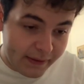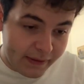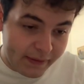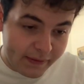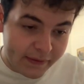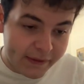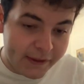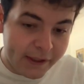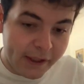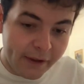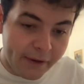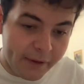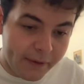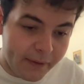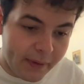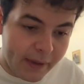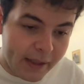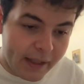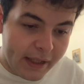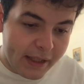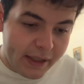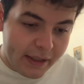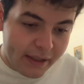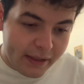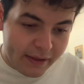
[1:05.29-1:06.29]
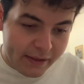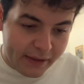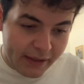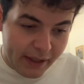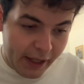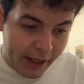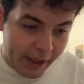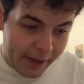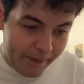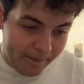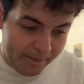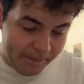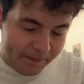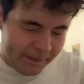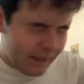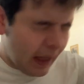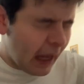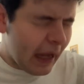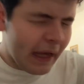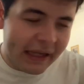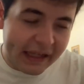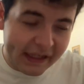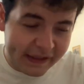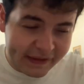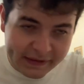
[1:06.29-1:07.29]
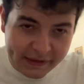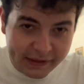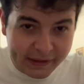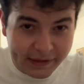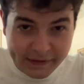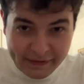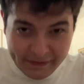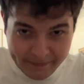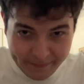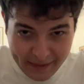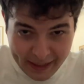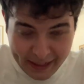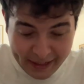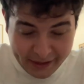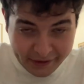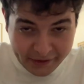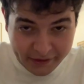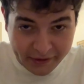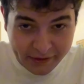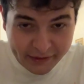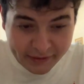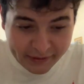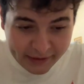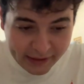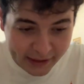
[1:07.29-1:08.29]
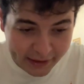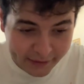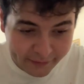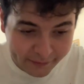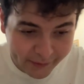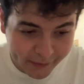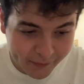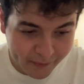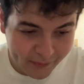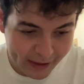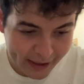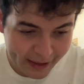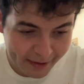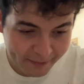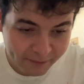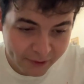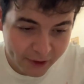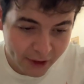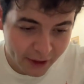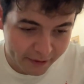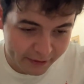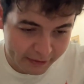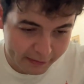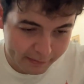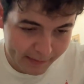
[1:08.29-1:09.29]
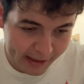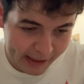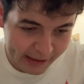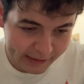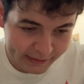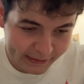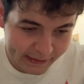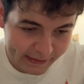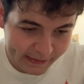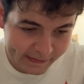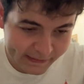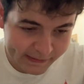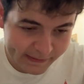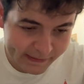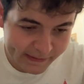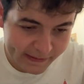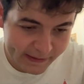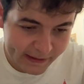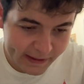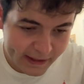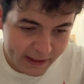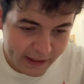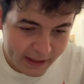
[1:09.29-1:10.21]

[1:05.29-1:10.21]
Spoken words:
So, I guess it doesn't matter. I don't know why I'm talking about this.